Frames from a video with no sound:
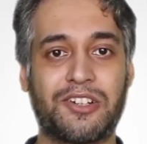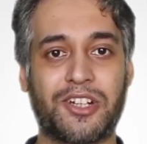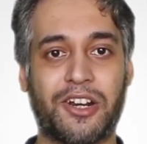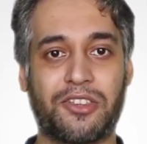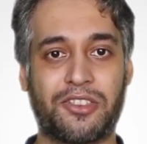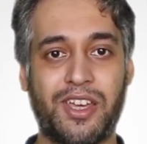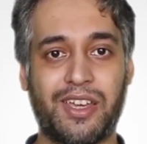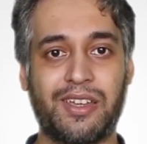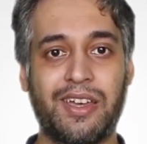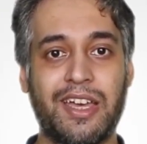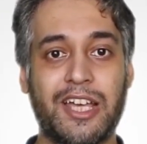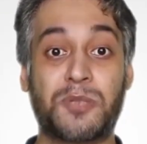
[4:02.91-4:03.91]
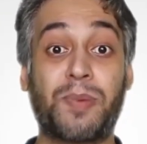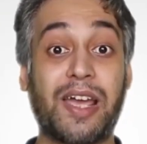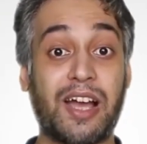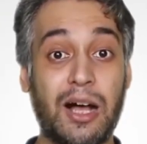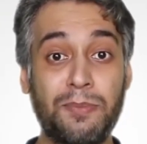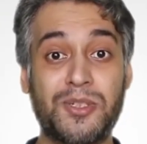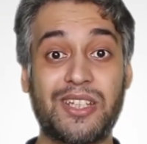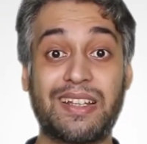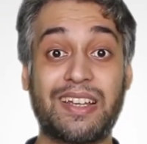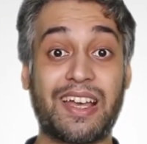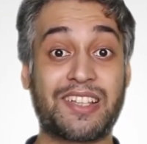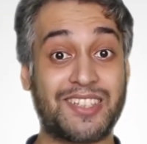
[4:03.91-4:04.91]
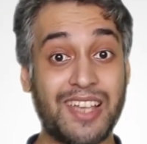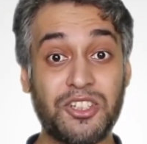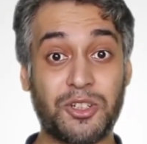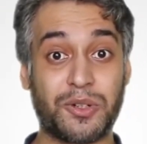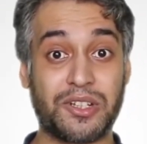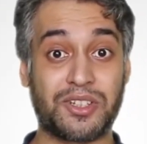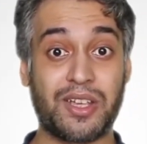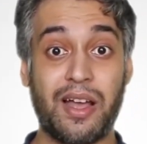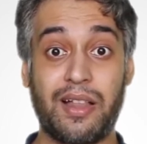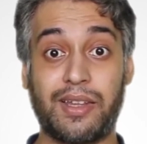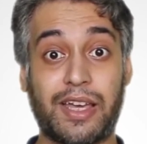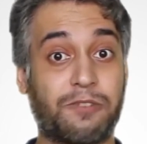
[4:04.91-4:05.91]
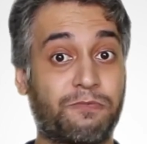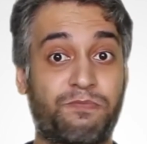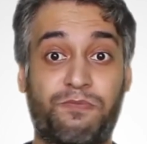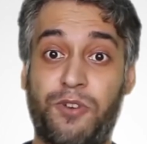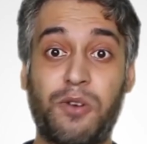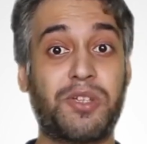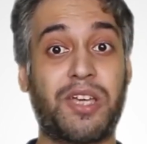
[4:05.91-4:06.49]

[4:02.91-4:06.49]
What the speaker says: entire thing is by upselling accessories like phone